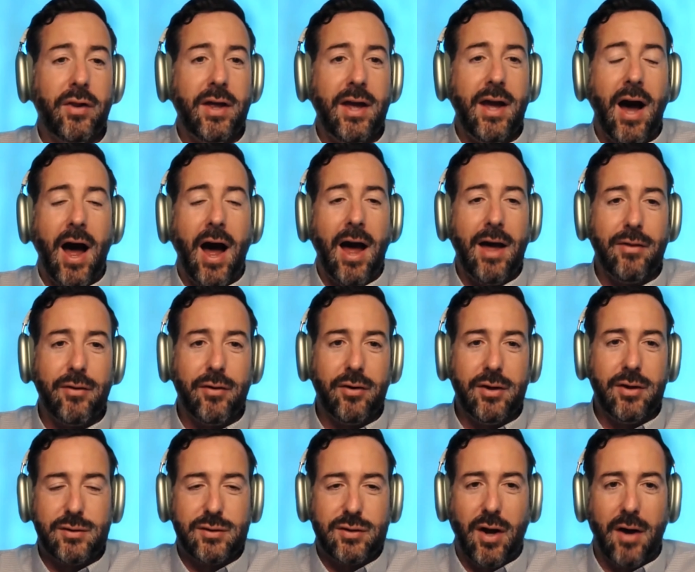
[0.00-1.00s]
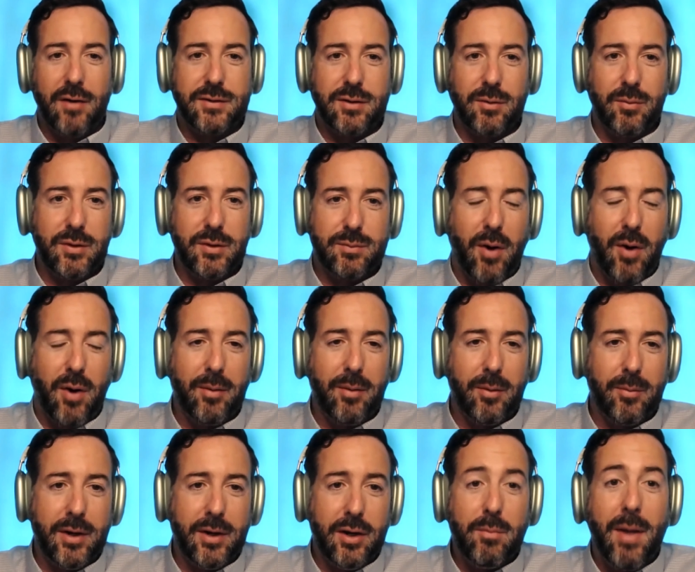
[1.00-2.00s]
really, either you solve
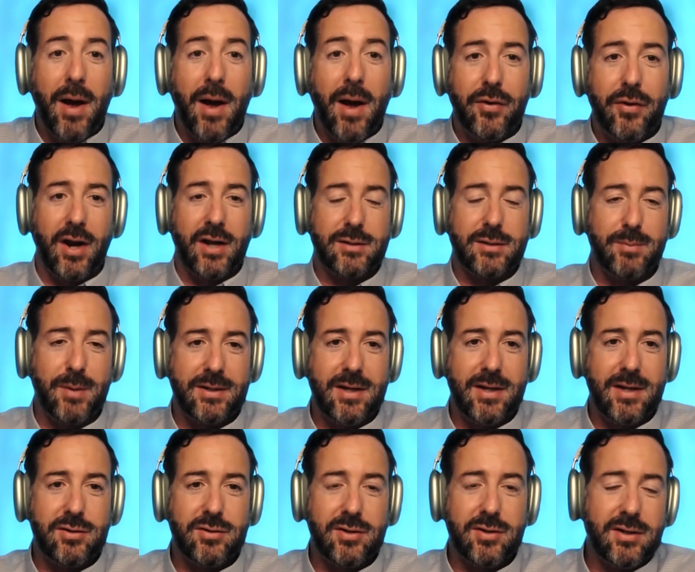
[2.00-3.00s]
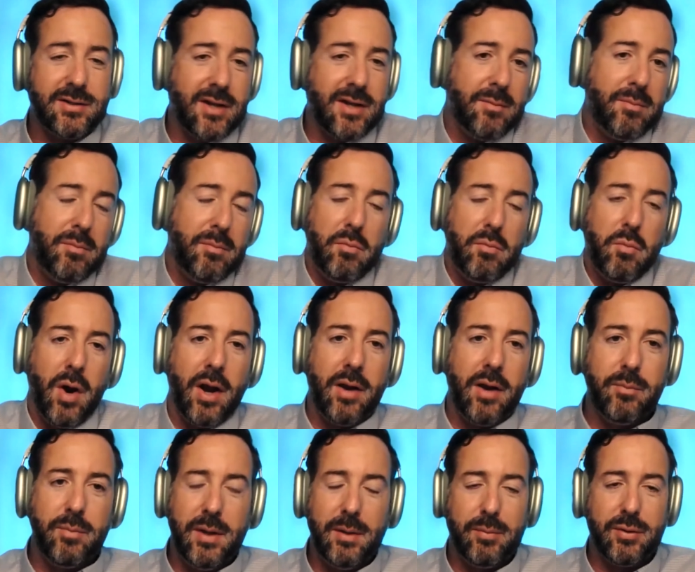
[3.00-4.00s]
someone's problem and you met their expectations, and
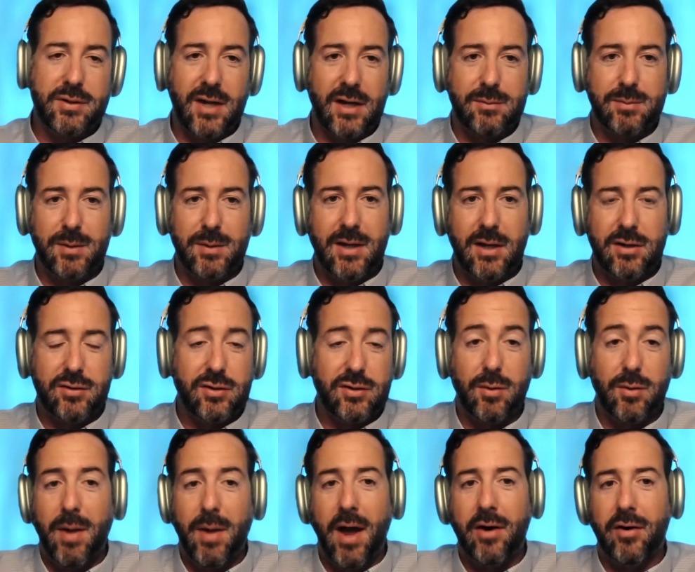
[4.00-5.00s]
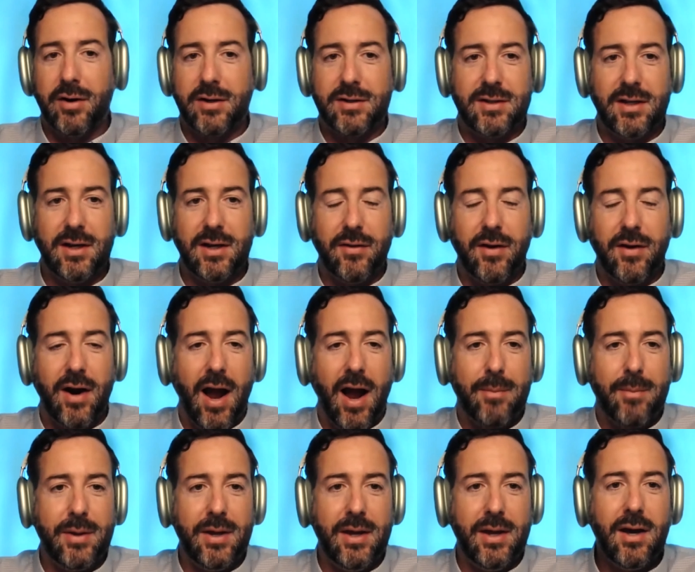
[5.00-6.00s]
when people's expectations are met or
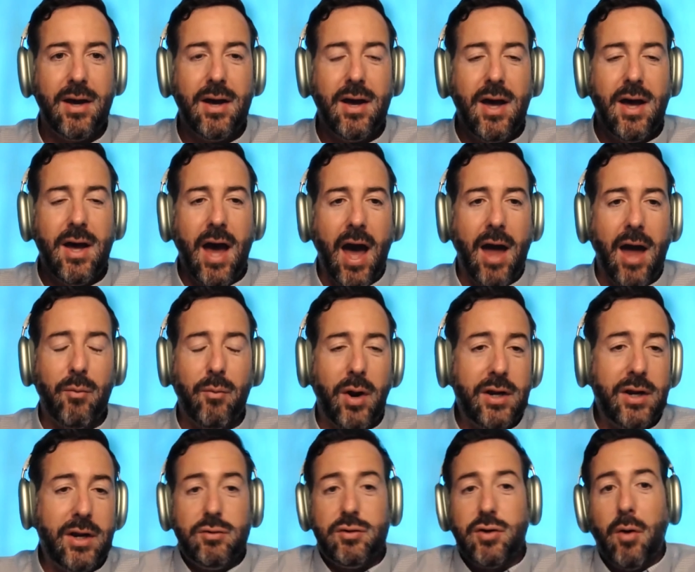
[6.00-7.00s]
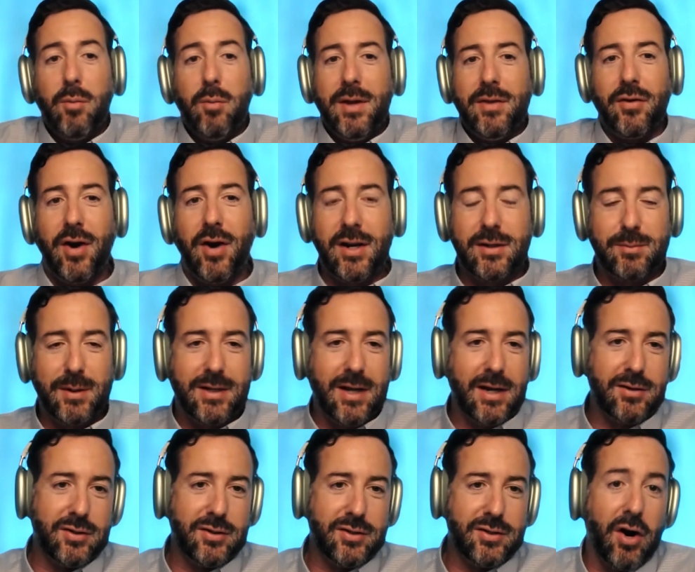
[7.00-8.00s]
exceeded, they're happy. And when you don't meet their
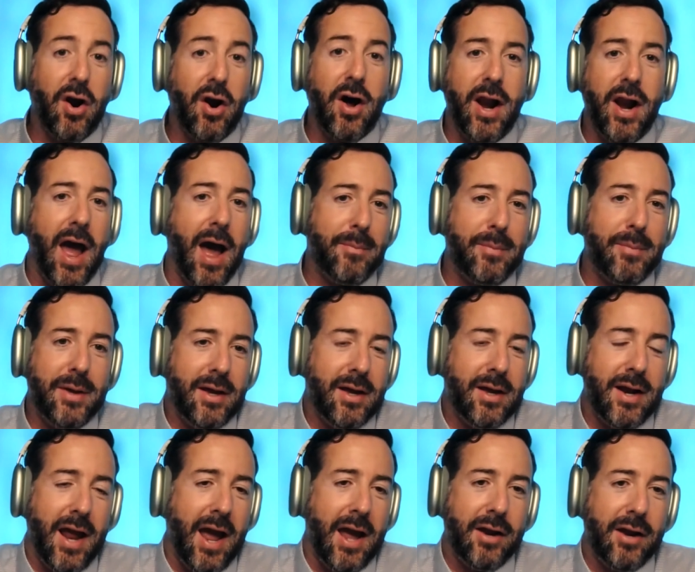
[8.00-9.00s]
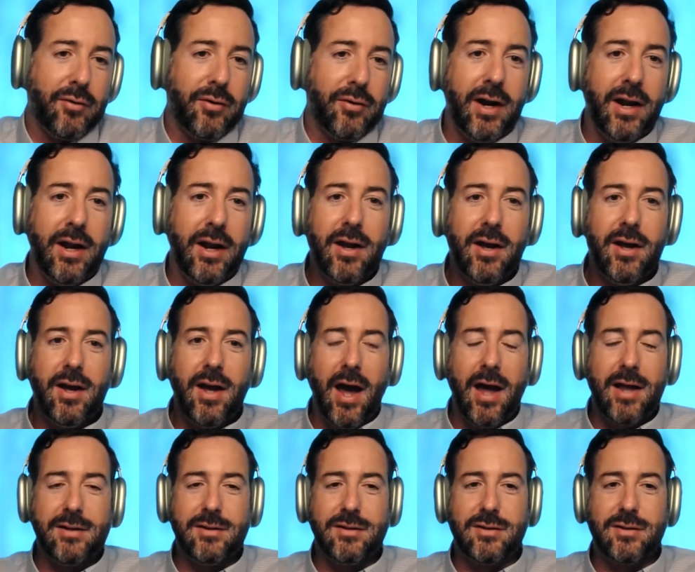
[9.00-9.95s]
expectations, they're unhappy and angry.